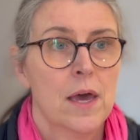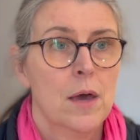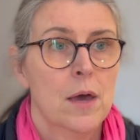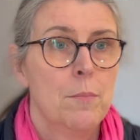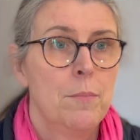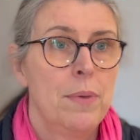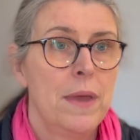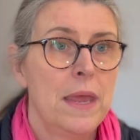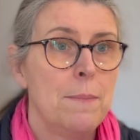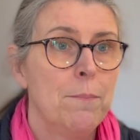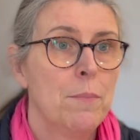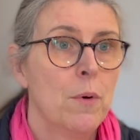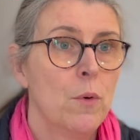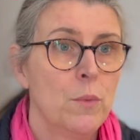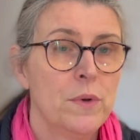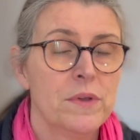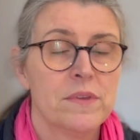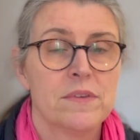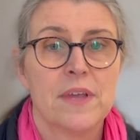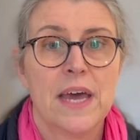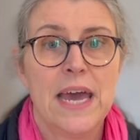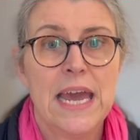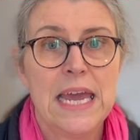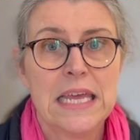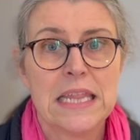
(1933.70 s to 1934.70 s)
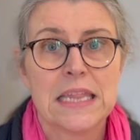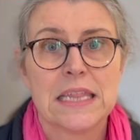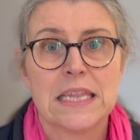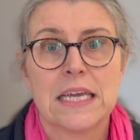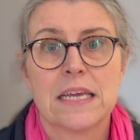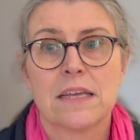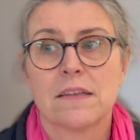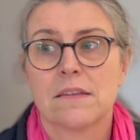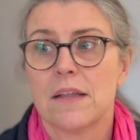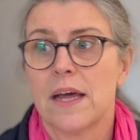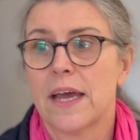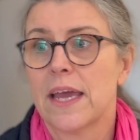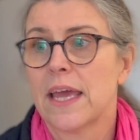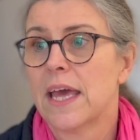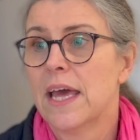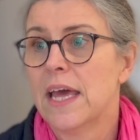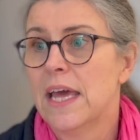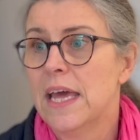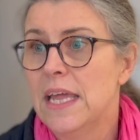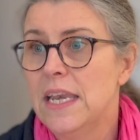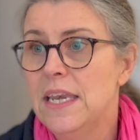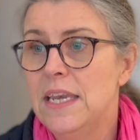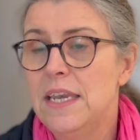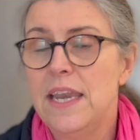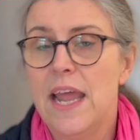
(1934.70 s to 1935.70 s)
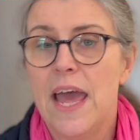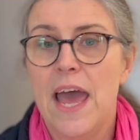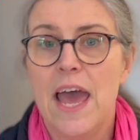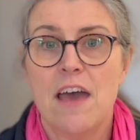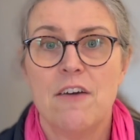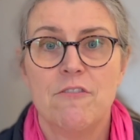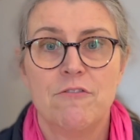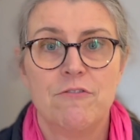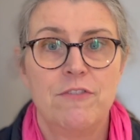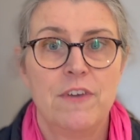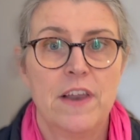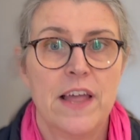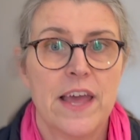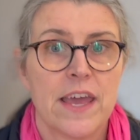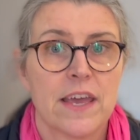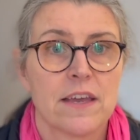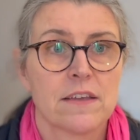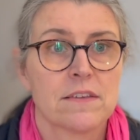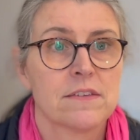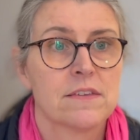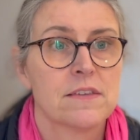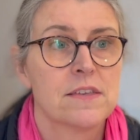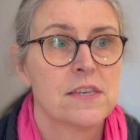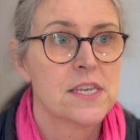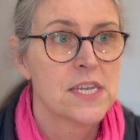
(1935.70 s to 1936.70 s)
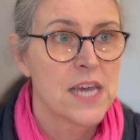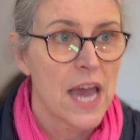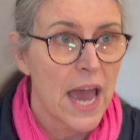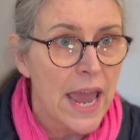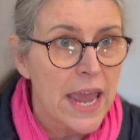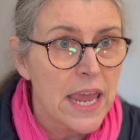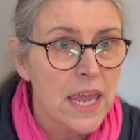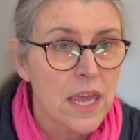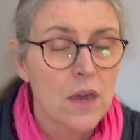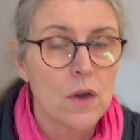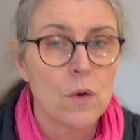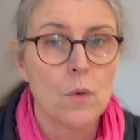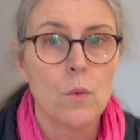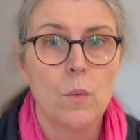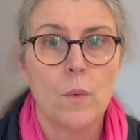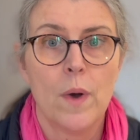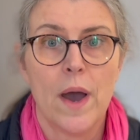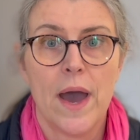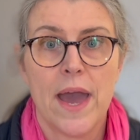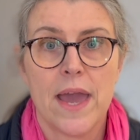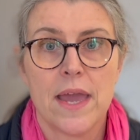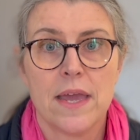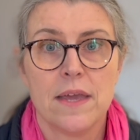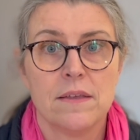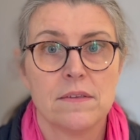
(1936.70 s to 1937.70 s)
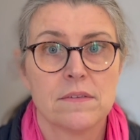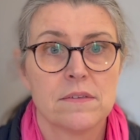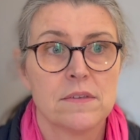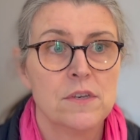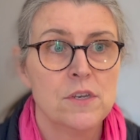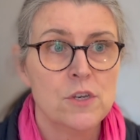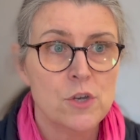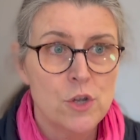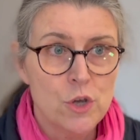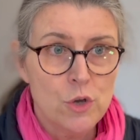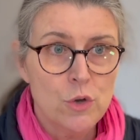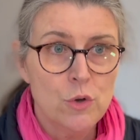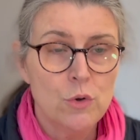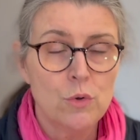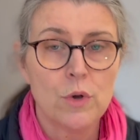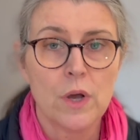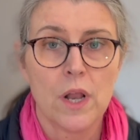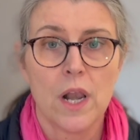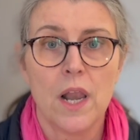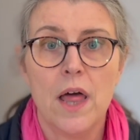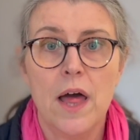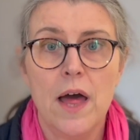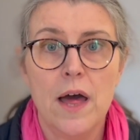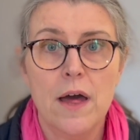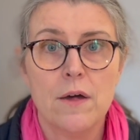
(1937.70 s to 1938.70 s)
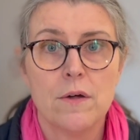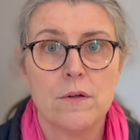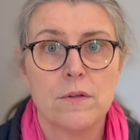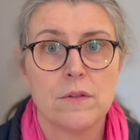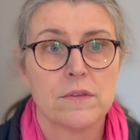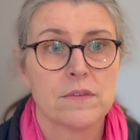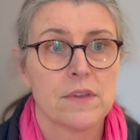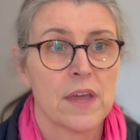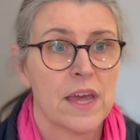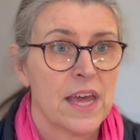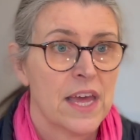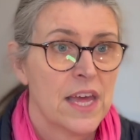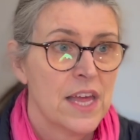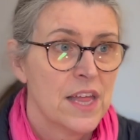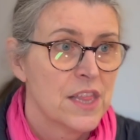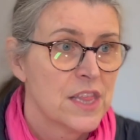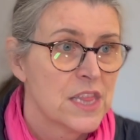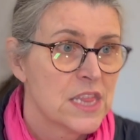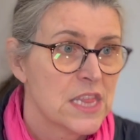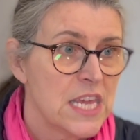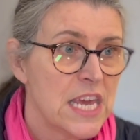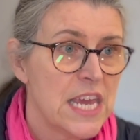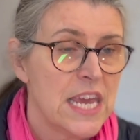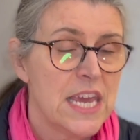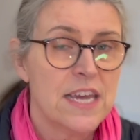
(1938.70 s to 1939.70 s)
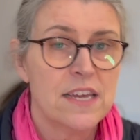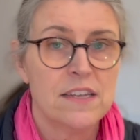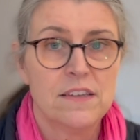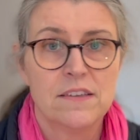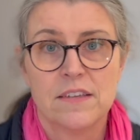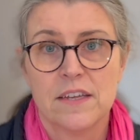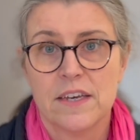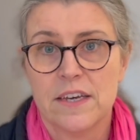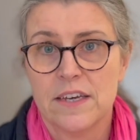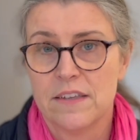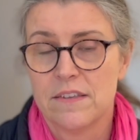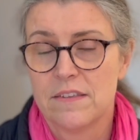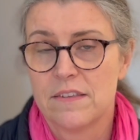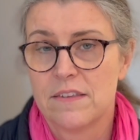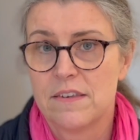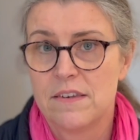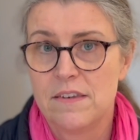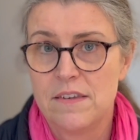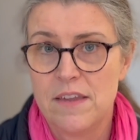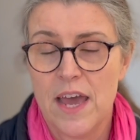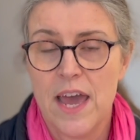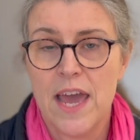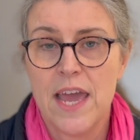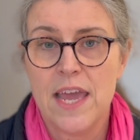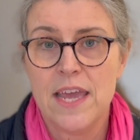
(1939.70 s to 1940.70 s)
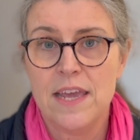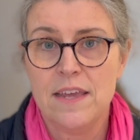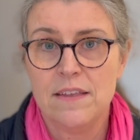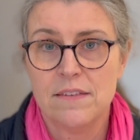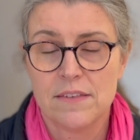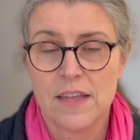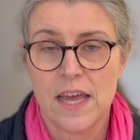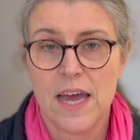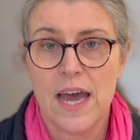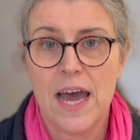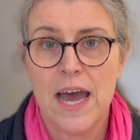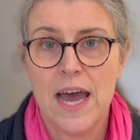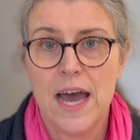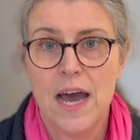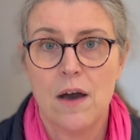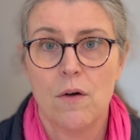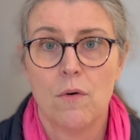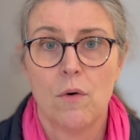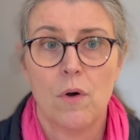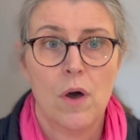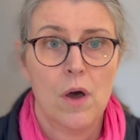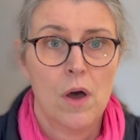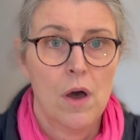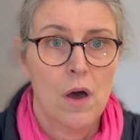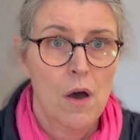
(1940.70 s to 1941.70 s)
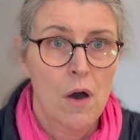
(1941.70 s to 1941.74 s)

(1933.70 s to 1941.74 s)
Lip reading: People were saying things like Netflix, takeaways, new clothes, theatres, days out.